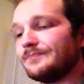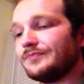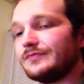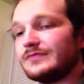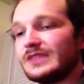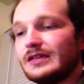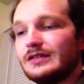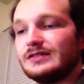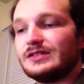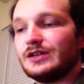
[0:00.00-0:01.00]

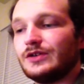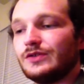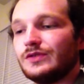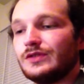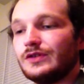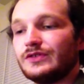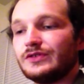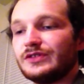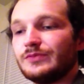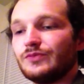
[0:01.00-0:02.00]
So those are some
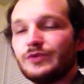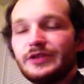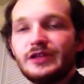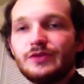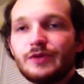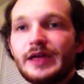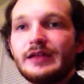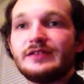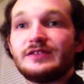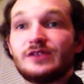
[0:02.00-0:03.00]
really great
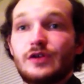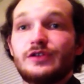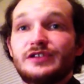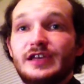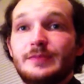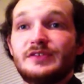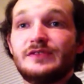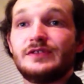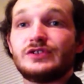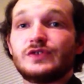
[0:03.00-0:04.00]
starter tips if you're
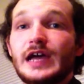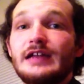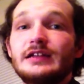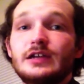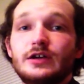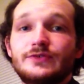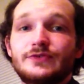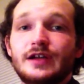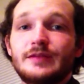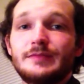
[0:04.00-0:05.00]
trying to go from
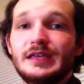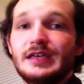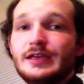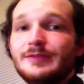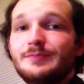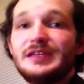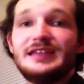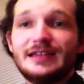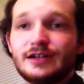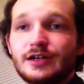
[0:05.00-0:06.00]
beginner
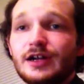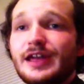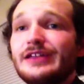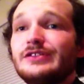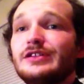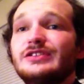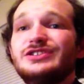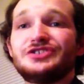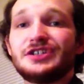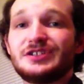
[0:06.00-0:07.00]
and just
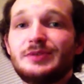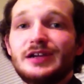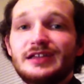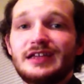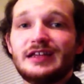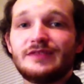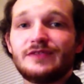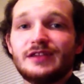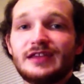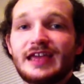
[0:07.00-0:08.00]
barely getting in front of the
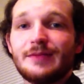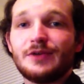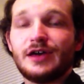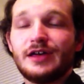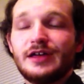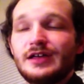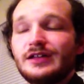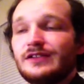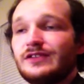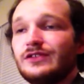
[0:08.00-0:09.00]
camera
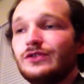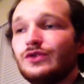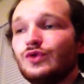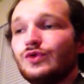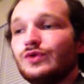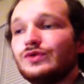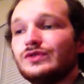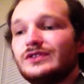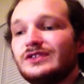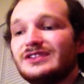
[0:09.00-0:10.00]
to
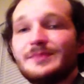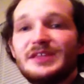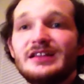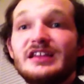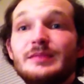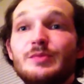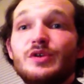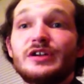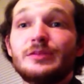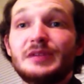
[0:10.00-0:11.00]
something a little bit more
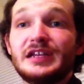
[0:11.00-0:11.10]
intermediate.